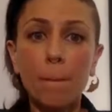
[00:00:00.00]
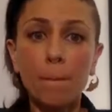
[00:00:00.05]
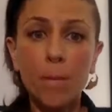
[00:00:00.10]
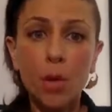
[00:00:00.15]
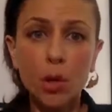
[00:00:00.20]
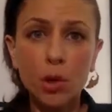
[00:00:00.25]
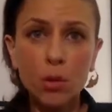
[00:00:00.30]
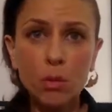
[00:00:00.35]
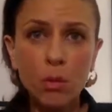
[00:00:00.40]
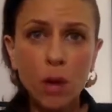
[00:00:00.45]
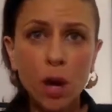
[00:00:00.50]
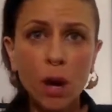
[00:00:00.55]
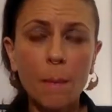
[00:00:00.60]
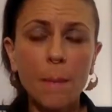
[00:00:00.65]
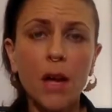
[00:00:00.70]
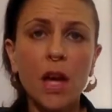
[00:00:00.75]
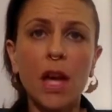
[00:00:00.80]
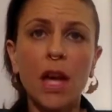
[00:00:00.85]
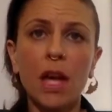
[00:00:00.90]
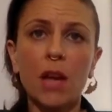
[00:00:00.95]
Moon
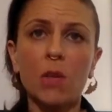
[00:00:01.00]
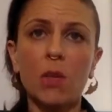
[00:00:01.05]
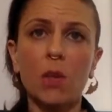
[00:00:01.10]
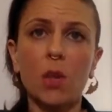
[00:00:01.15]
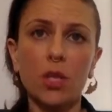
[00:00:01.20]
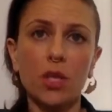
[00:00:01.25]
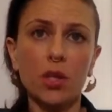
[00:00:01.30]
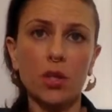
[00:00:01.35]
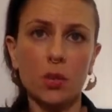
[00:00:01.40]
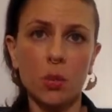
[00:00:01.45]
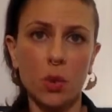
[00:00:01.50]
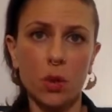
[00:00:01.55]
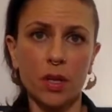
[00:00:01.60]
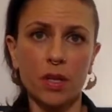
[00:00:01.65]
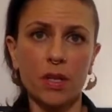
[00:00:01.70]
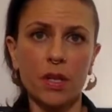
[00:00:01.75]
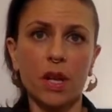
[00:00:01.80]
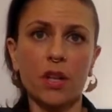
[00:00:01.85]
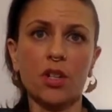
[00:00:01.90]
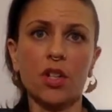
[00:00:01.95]
Mama and Witches
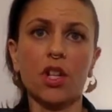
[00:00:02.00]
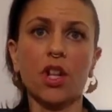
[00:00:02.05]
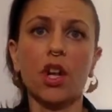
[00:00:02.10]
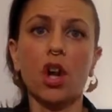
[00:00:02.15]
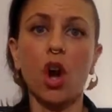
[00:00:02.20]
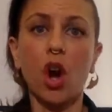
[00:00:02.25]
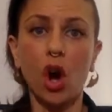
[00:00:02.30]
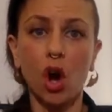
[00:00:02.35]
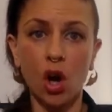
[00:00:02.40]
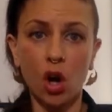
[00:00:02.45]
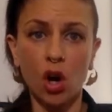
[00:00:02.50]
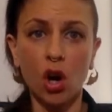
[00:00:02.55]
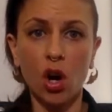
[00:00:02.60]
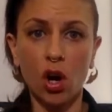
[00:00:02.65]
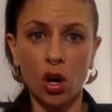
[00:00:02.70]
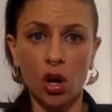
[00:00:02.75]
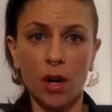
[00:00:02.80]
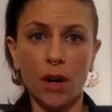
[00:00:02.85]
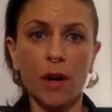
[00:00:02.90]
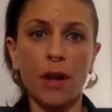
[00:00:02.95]
Work session are
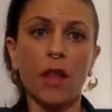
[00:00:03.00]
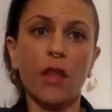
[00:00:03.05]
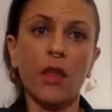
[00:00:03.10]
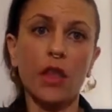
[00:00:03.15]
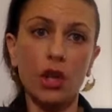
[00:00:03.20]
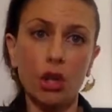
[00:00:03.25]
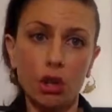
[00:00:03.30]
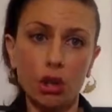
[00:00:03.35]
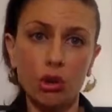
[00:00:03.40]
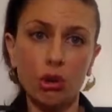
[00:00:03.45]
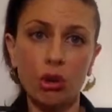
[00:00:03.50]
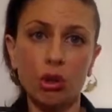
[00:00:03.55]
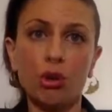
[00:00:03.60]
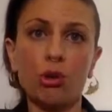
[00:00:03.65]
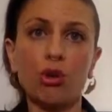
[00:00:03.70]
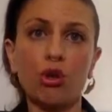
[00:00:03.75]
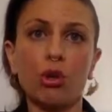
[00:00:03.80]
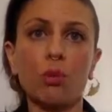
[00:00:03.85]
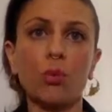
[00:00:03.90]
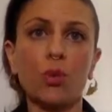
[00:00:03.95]
on the new
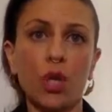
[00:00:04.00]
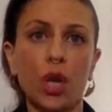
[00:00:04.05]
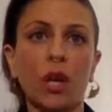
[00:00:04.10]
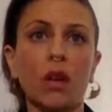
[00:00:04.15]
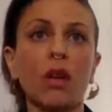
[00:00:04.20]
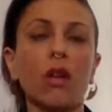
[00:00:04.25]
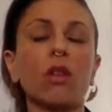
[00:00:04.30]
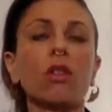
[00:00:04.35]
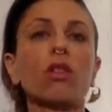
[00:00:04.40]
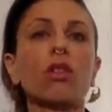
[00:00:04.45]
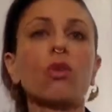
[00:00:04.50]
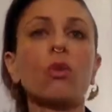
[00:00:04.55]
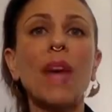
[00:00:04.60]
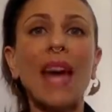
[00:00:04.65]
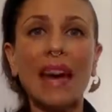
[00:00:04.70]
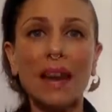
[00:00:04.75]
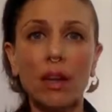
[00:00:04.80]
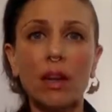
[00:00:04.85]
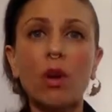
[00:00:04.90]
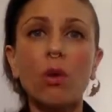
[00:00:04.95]
YouTube channel.
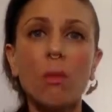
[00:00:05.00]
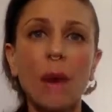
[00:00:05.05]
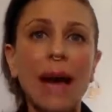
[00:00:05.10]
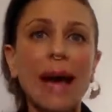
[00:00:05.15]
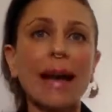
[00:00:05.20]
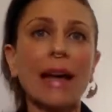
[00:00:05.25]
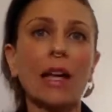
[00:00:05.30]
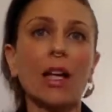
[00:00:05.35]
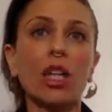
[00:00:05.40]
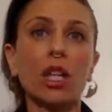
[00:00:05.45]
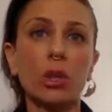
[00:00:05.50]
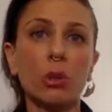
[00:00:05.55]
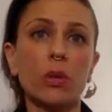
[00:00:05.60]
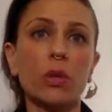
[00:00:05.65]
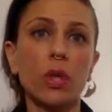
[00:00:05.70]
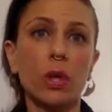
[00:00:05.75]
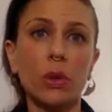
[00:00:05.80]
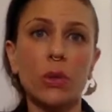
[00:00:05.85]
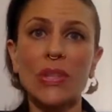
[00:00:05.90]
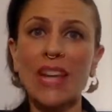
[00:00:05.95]
You can go back
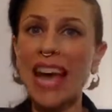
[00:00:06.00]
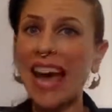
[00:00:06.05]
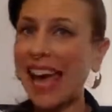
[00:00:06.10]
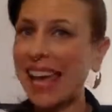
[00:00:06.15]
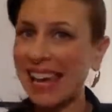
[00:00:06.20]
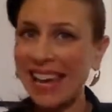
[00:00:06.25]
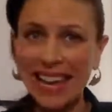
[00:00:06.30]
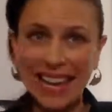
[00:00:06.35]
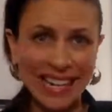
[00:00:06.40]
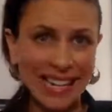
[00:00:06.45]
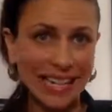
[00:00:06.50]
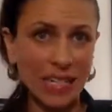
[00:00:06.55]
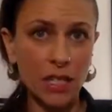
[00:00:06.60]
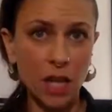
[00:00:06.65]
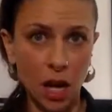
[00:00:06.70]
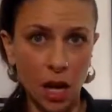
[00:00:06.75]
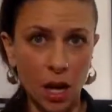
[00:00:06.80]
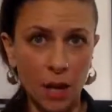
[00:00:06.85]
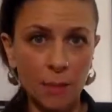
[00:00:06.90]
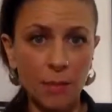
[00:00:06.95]
and use those at
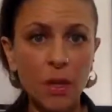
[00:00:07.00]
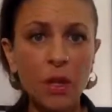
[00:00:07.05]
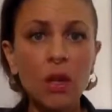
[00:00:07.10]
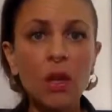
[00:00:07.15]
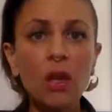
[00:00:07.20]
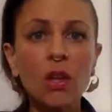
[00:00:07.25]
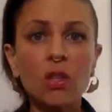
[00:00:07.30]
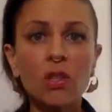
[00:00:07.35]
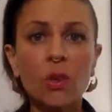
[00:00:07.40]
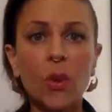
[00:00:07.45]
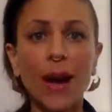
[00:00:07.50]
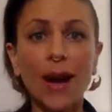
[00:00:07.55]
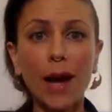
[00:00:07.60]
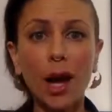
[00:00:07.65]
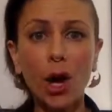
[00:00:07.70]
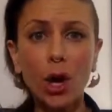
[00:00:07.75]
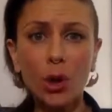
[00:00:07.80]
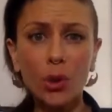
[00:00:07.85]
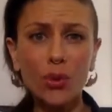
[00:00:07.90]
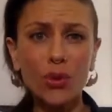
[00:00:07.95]
any time. So
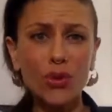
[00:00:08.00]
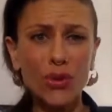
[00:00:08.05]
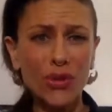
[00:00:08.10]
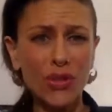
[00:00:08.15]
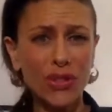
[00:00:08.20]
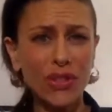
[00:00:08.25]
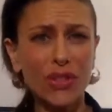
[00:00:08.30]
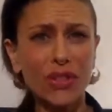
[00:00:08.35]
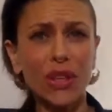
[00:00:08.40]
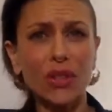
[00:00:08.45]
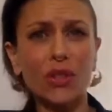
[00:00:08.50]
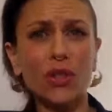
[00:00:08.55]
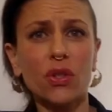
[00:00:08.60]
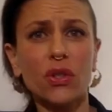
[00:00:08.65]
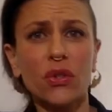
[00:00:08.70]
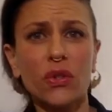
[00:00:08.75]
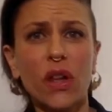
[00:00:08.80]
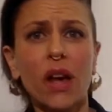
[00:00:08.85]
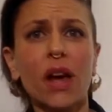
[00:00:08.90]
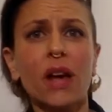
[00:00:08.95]
I host these
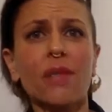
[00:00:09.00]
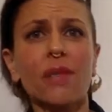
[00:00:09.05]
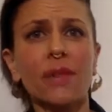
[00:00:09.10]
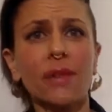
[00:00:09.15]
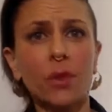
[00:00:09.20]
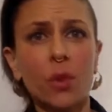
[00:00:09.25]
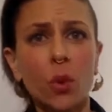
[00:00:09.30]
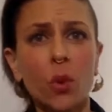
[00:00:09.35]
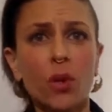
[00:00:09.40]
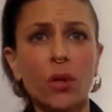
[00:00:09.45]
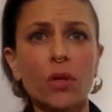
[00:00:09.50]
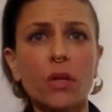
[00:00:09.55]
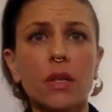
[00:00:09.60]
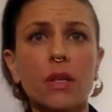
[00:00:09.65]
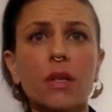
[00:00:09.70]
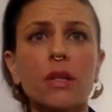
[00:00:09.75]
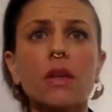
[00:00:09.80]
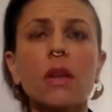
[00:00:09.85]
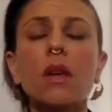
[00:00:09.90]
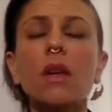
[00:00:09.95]
sessions live as
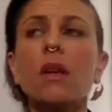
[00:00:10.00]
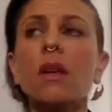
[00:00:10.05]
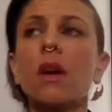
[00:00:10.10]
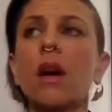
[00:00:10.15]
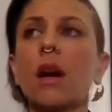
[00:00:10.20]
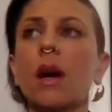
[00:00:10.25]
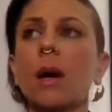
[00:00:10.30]
courses